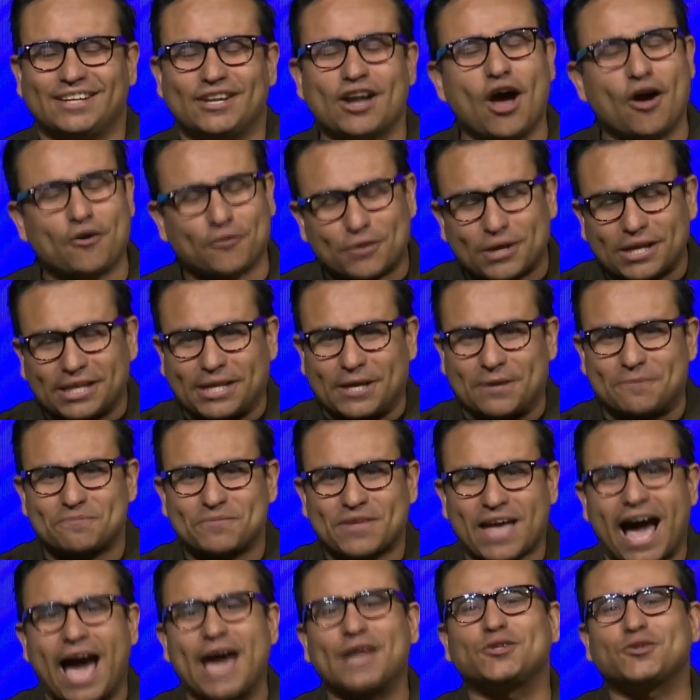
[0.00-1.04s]
Not really.
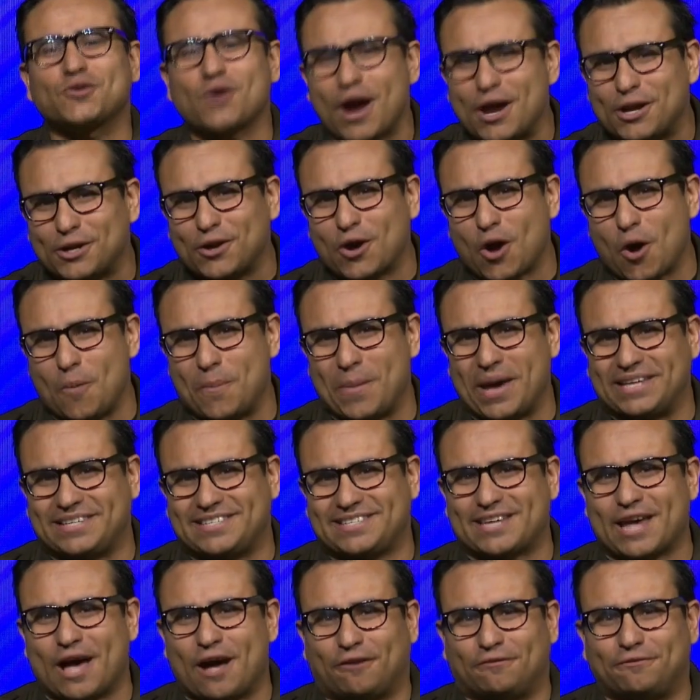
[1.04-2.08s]
I try to go
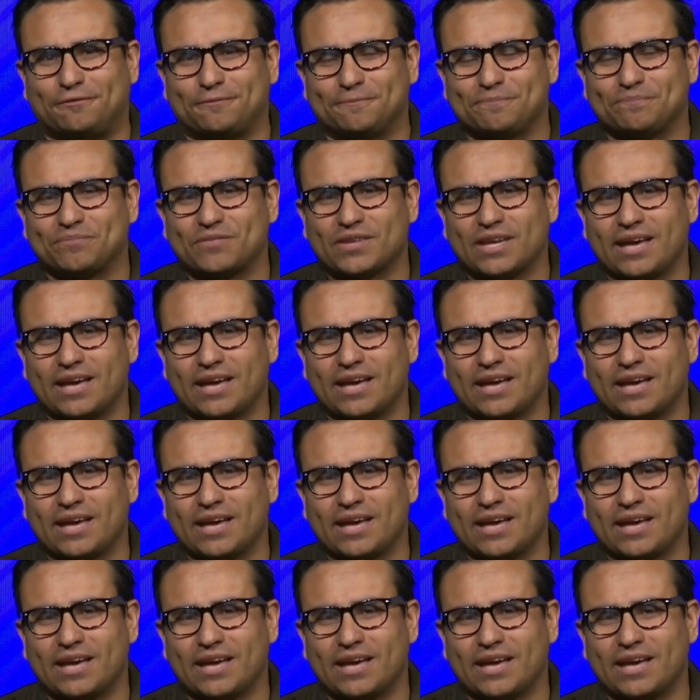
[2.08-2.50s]
myself.